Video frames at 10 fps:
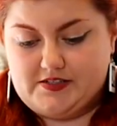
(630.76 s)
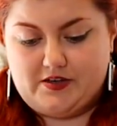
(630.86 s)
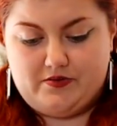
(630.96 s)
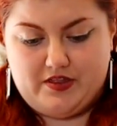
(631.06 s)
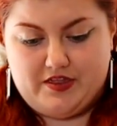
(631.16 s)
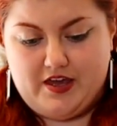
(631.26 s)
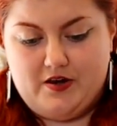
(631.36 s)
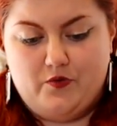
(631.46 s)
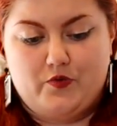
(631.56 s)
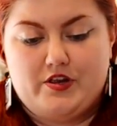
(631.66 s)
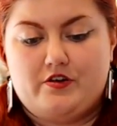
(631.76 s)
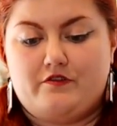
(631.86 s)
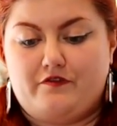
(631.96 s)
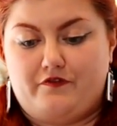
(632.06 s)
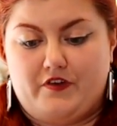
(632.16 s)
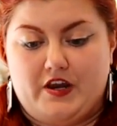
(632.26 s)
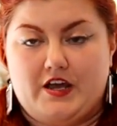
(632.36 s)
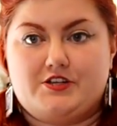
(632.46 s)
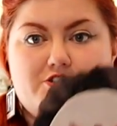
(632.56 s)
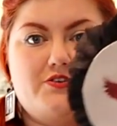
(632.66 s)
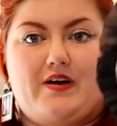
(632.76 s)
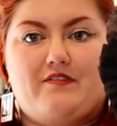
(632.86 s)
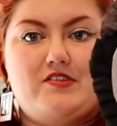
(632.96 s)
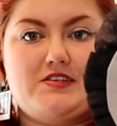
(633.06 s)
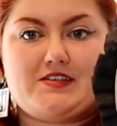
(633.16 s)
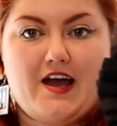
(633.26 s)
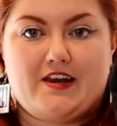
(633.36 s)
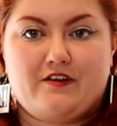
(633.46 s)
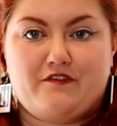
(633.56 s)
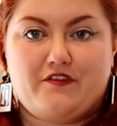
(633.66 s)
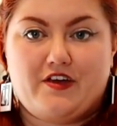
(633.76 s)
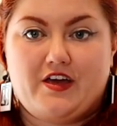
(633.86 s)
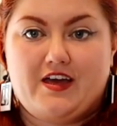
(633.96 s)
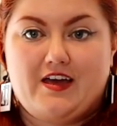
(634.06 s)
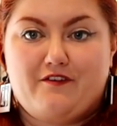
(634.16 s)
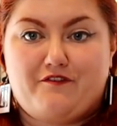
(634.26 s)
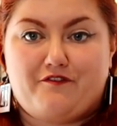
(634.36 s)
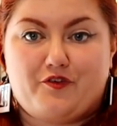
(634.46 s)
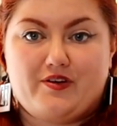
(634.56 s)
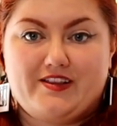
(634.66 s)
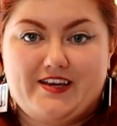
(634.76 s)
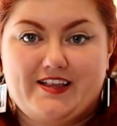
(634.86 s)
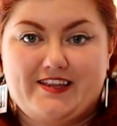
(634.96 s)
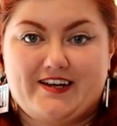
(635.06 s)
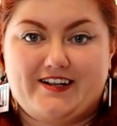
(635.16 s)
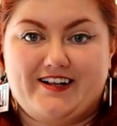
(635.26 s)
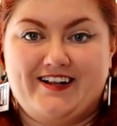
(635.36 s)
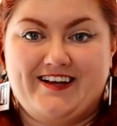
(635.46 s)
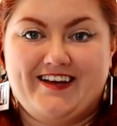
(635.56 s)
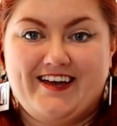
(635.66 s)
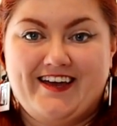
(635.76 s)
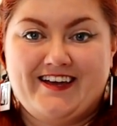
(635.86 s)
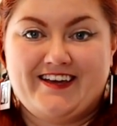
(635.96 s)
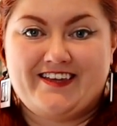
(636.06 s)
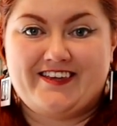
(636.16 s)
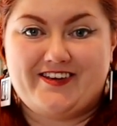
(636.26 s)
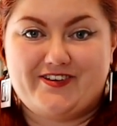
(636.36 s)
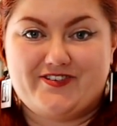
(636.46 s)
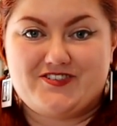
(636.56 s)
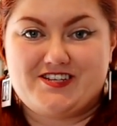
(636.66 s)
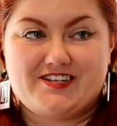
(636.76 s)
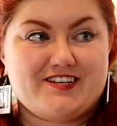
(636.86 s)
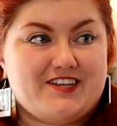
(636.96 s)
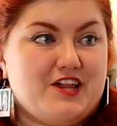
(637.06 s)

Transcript: So then when you're finished, you have this kind of frilly little cute